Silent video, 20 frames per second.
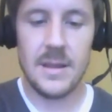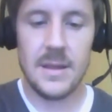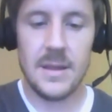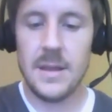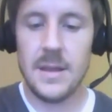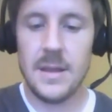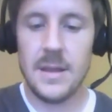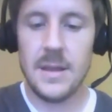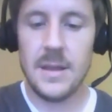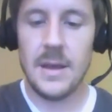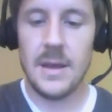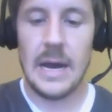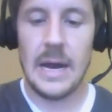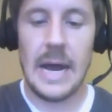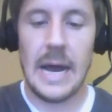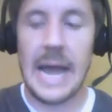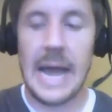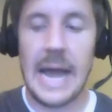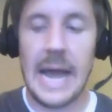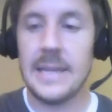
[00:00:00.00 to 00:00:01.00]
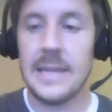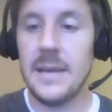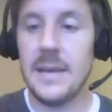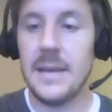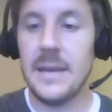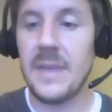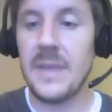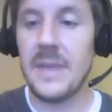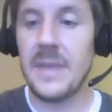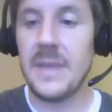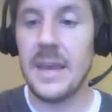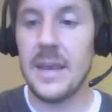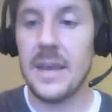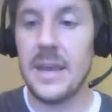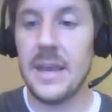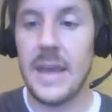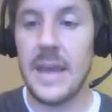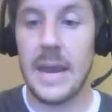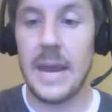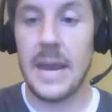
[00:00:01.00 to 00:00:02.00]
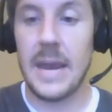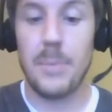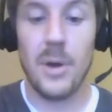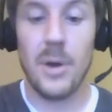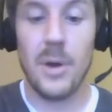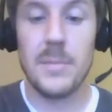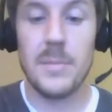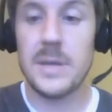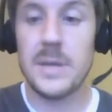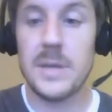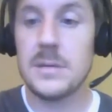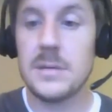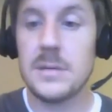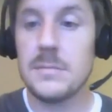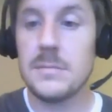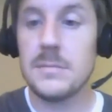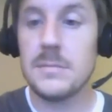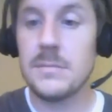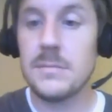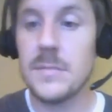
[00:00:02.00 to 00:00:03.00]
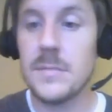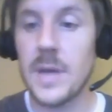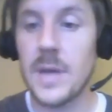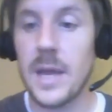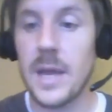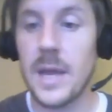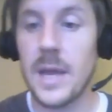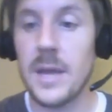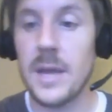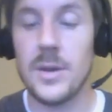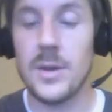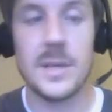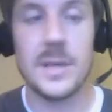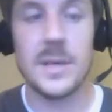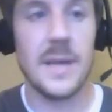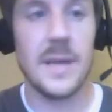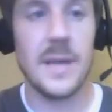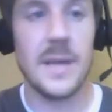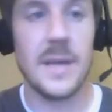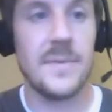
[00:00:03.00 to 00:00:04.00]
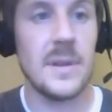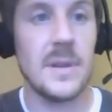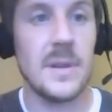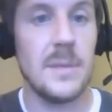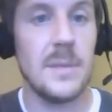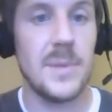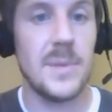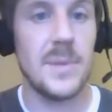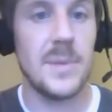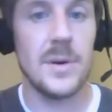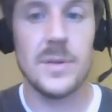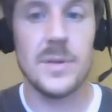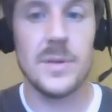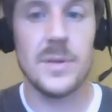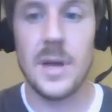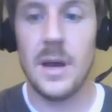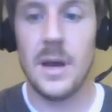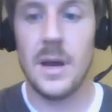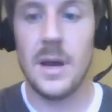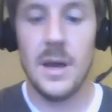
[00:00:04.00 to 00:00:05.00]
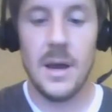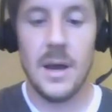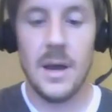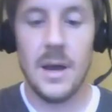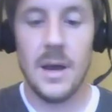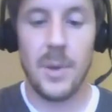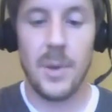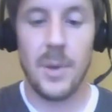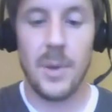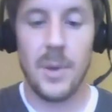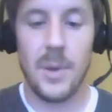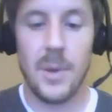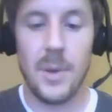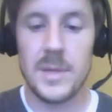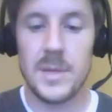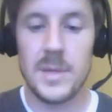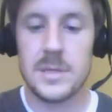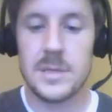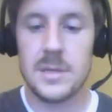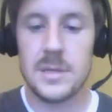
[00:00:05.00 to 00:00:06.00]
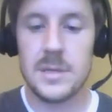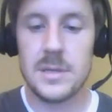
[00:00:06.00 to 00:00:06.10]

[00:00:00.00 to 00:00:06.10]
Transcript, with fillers: Uh, I live in an apartment. Okay, and you can definitely build uh, apartments.